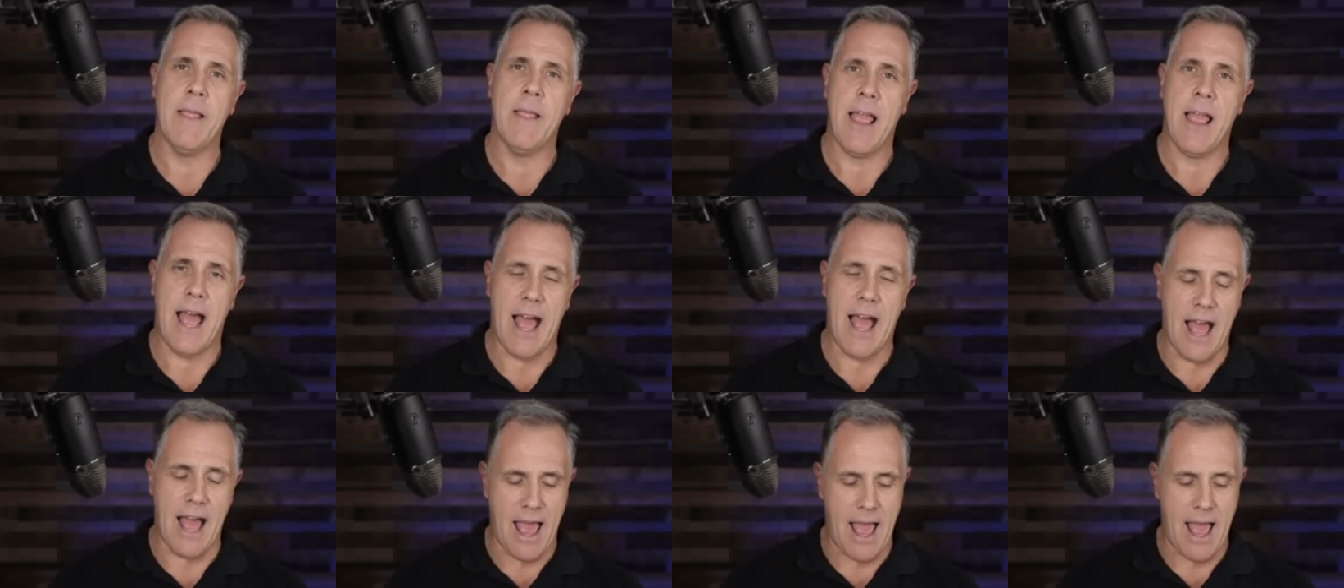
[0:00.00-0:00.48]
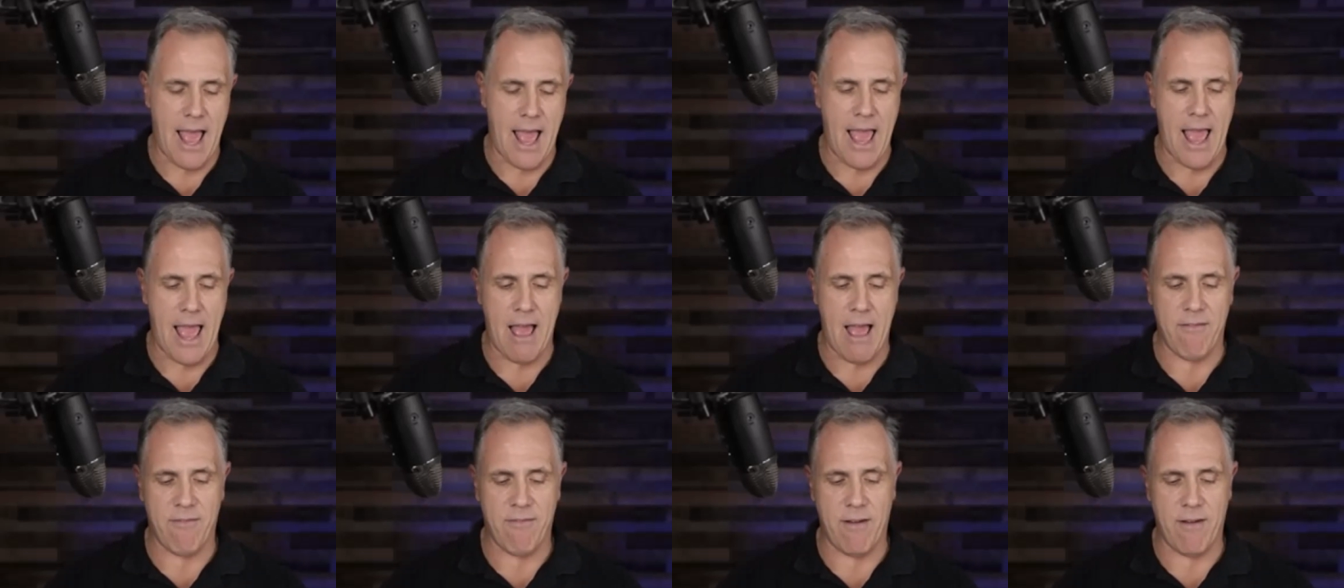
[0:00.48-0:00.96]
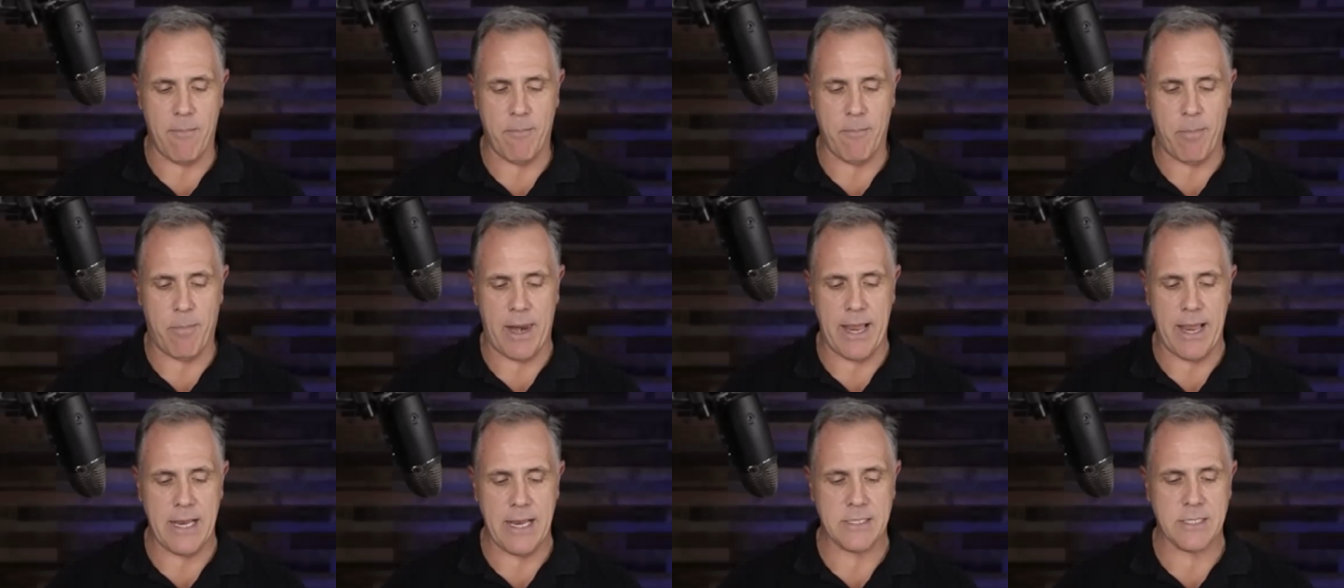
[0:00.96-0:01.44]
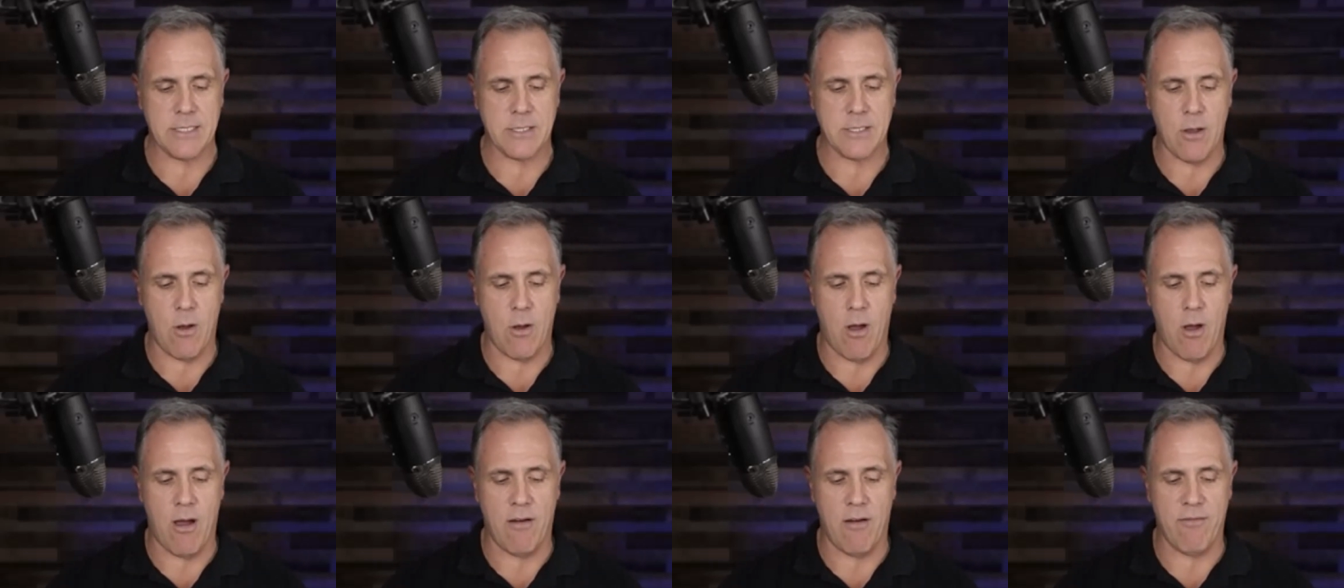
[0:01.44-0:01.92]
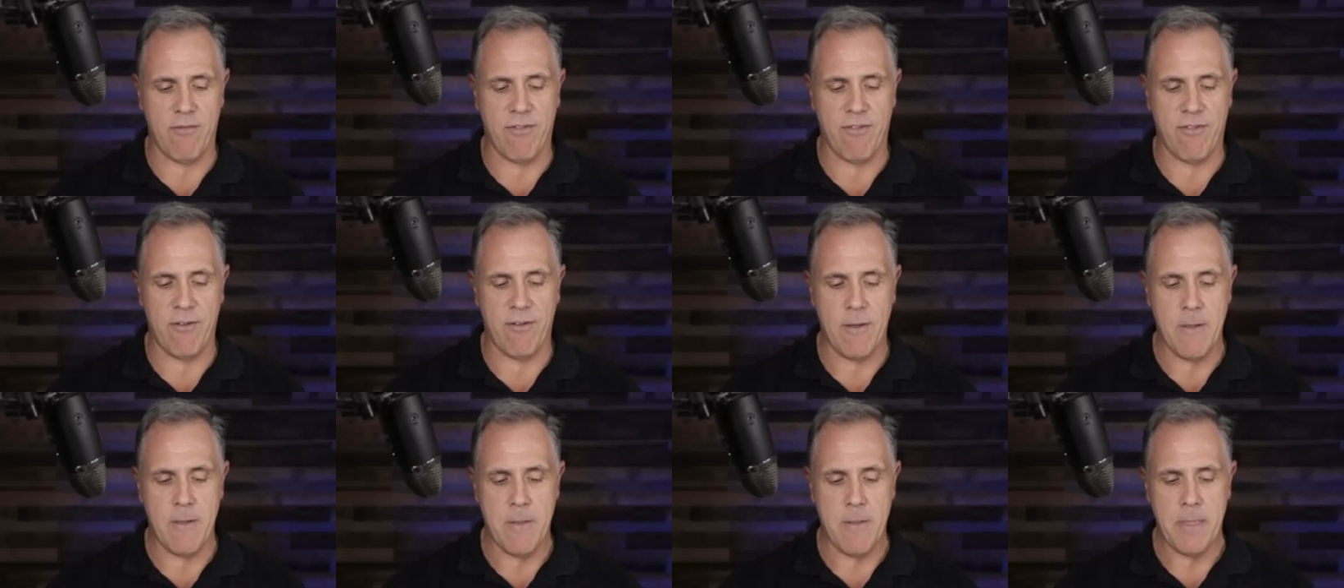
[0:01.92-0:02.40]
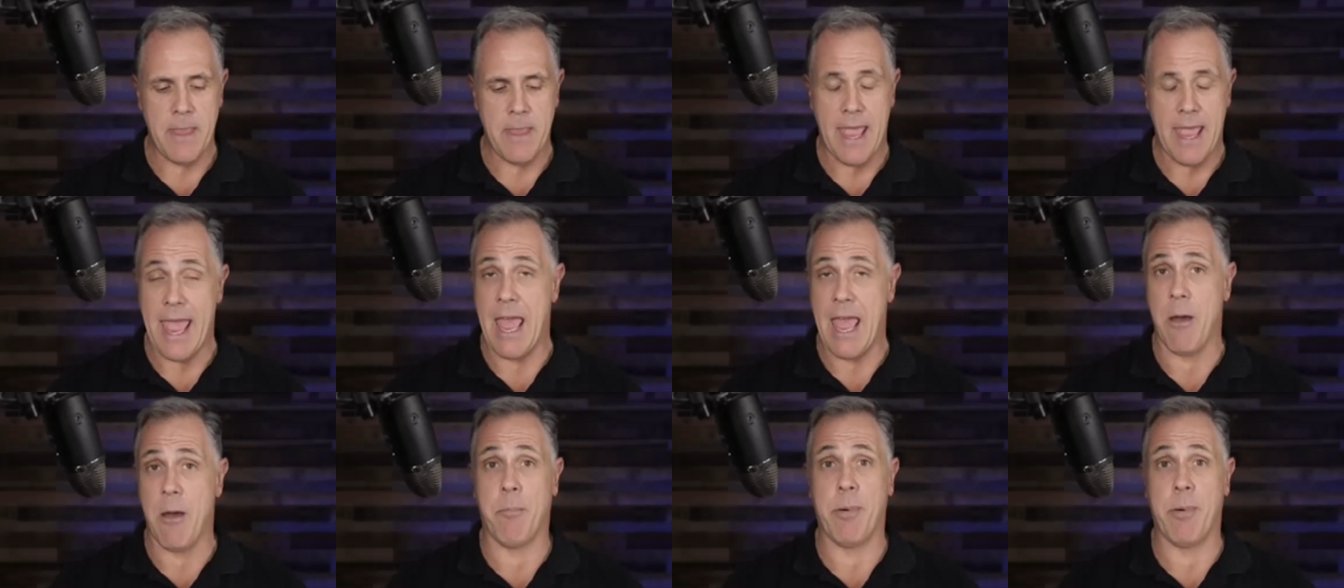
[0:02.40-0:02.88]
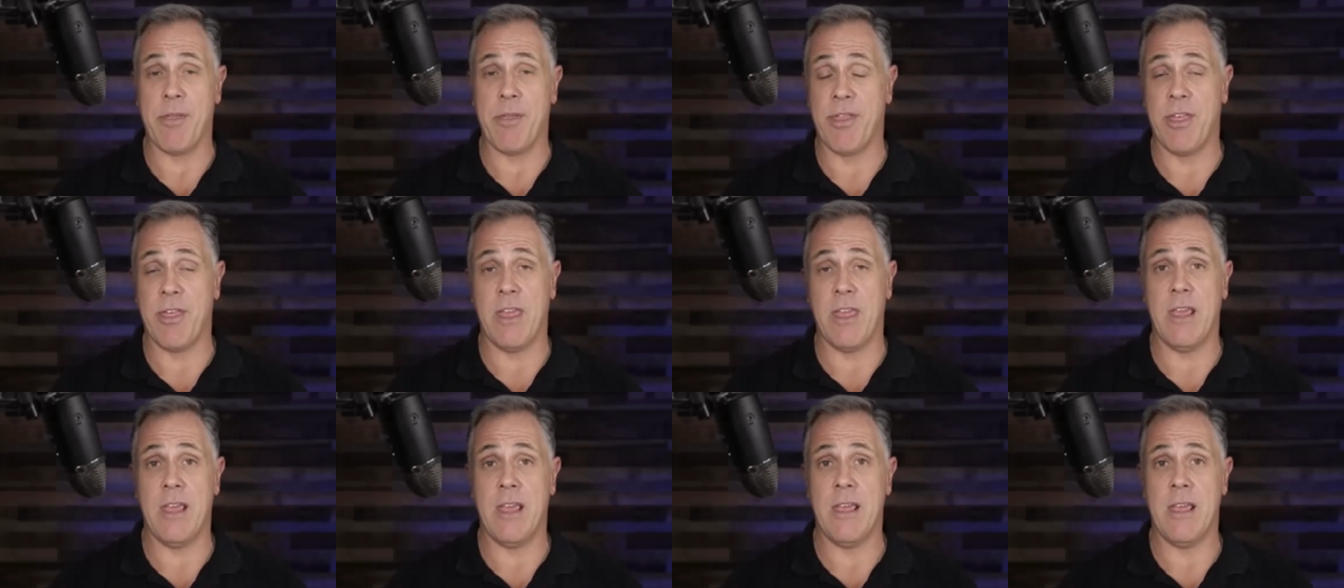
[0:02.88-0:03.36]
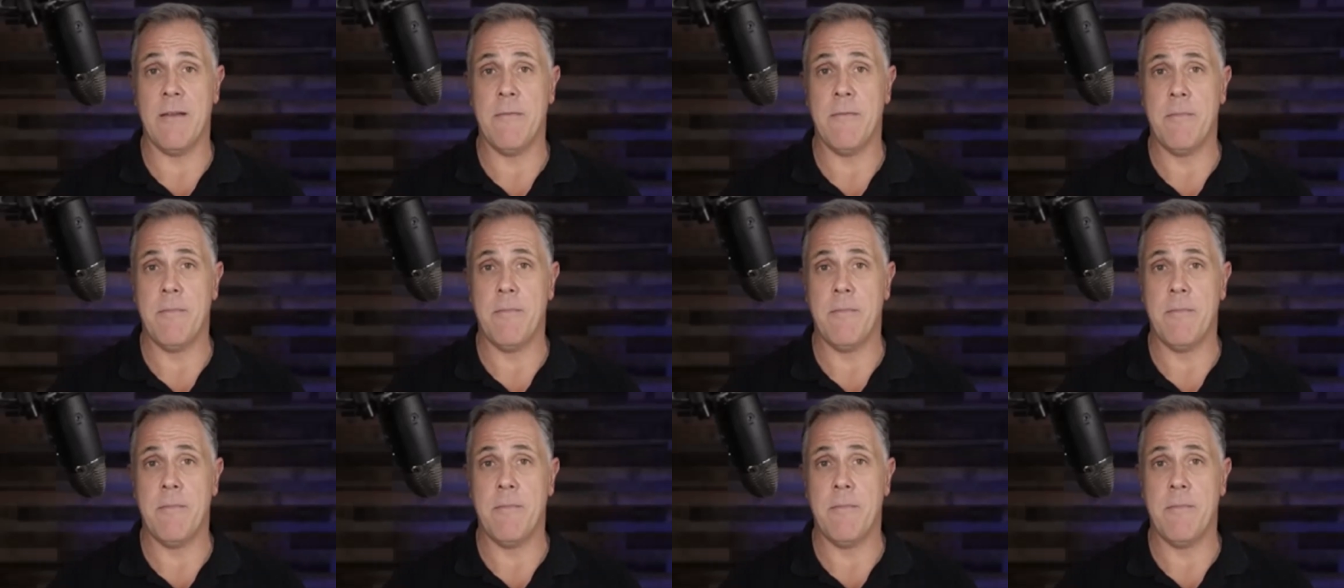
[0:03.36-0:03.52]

I, I have a place of empathy,